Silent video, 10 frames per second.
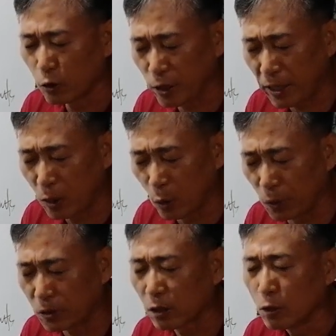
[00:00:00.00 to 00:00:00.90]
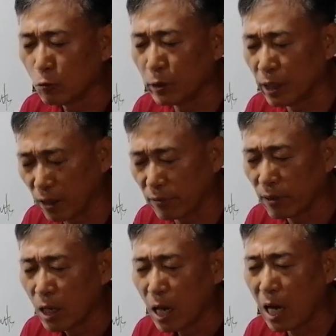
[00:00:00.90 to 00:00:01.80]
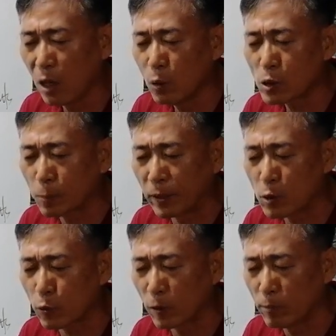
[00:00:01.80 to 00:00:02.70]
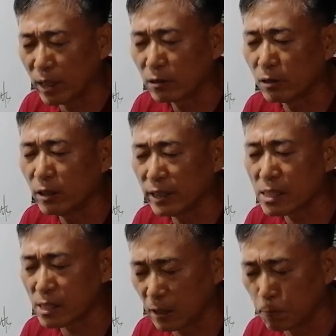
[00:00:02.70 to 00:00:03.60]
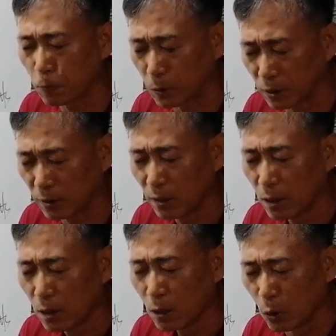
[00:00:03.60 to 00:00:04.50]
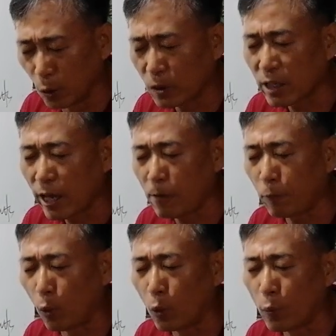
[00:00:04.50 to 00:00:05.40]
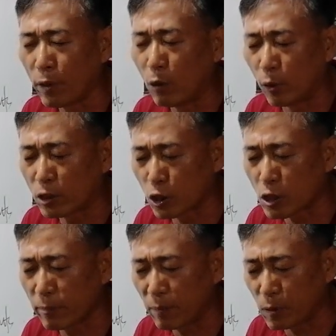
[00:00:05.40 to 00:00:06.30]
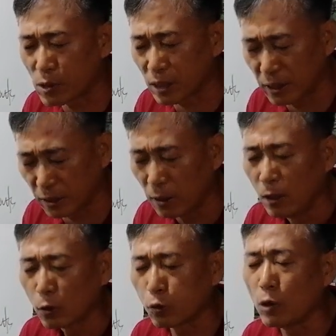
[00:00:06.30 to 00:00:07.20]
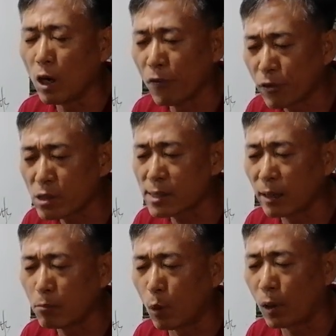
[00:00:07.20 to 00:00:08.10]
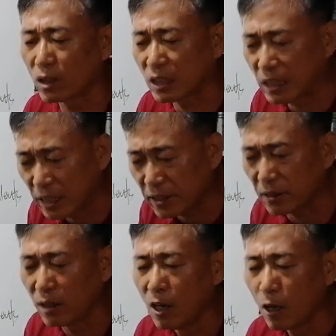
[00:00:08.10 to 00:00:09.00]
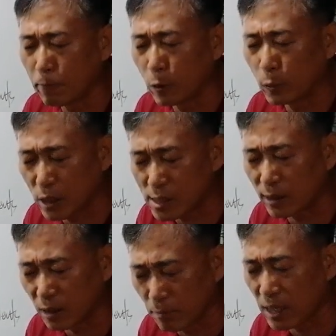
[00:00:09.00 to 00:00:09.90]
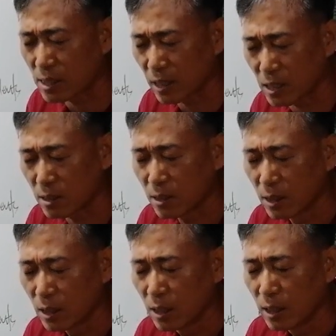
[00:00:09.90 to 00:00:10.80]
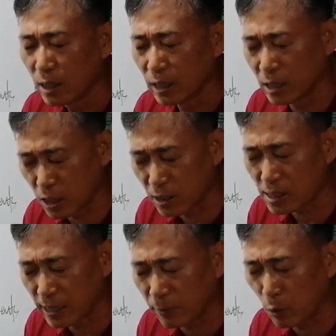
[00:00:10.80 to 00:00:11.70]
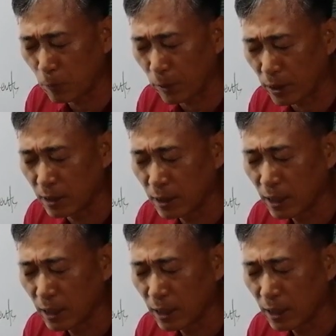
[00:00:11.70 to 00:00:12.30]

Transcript: Today, Lord, we learn how spiritual battle is important. Lord, help all of our church members here to understand more clear about this the message. In Jesus' name we pray.